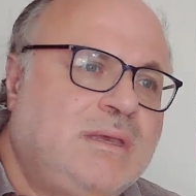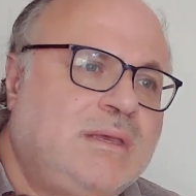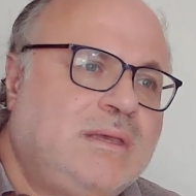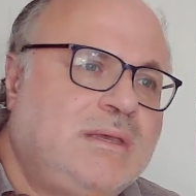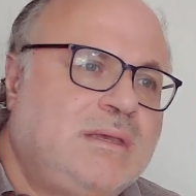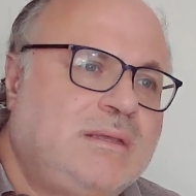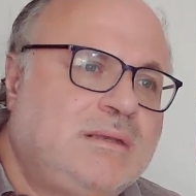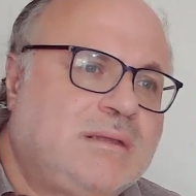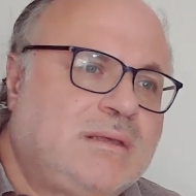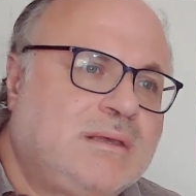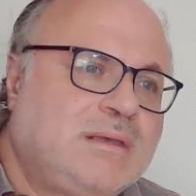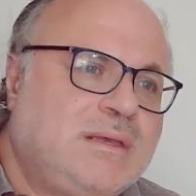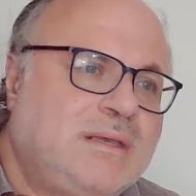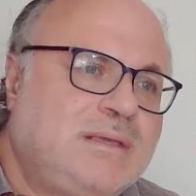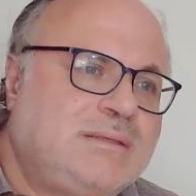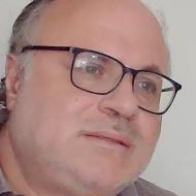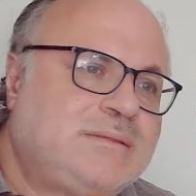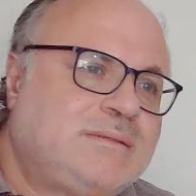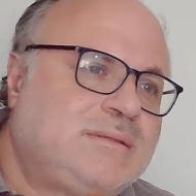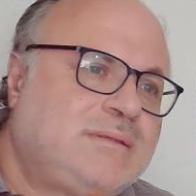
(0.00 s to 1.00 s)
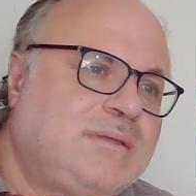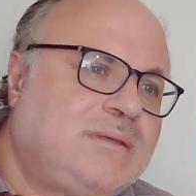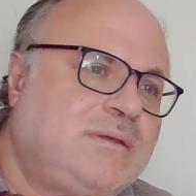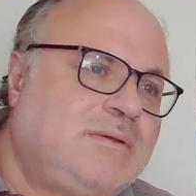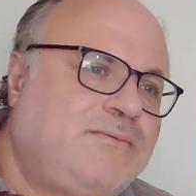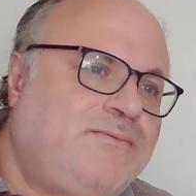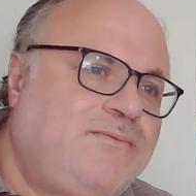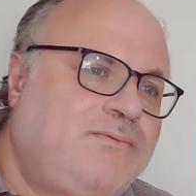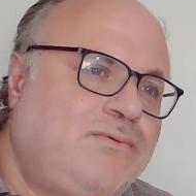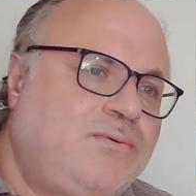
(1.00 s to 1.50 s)
increased
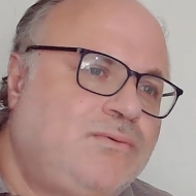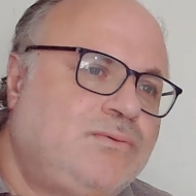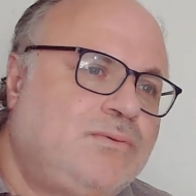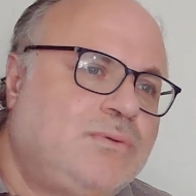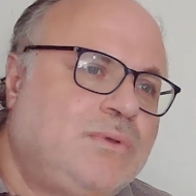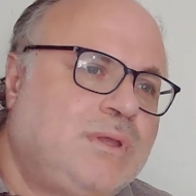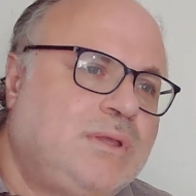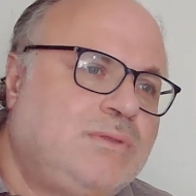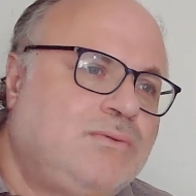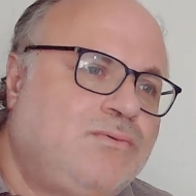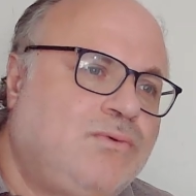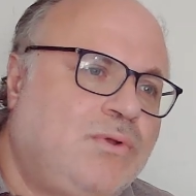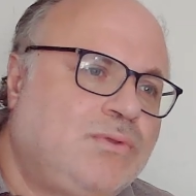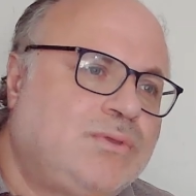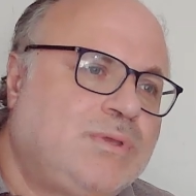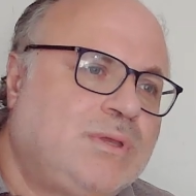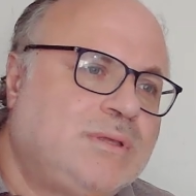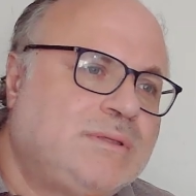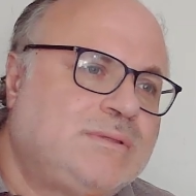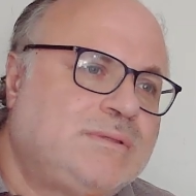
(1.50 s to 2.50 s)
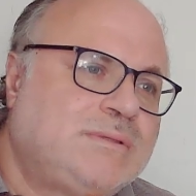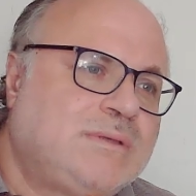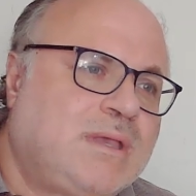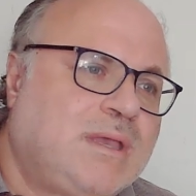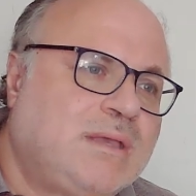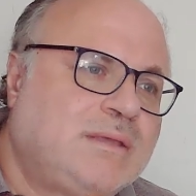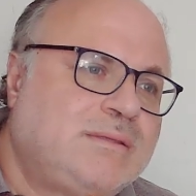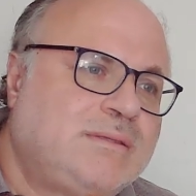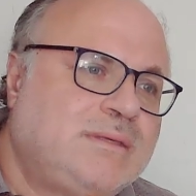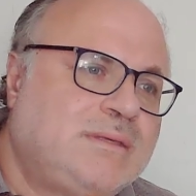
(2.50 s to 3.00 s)
food and water
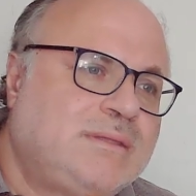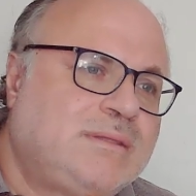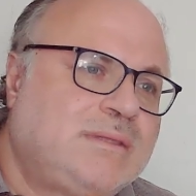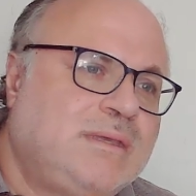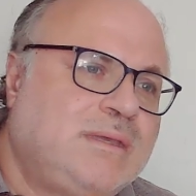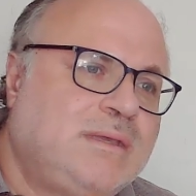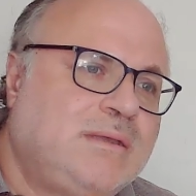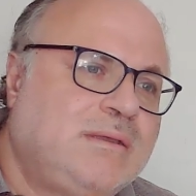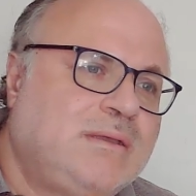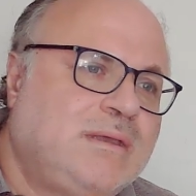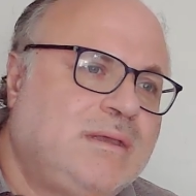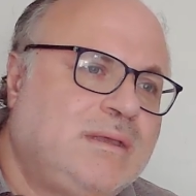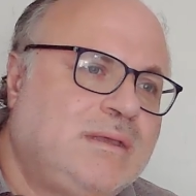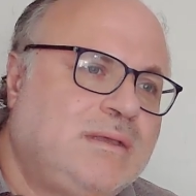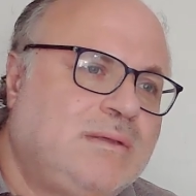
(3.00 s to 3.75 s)
scarcity,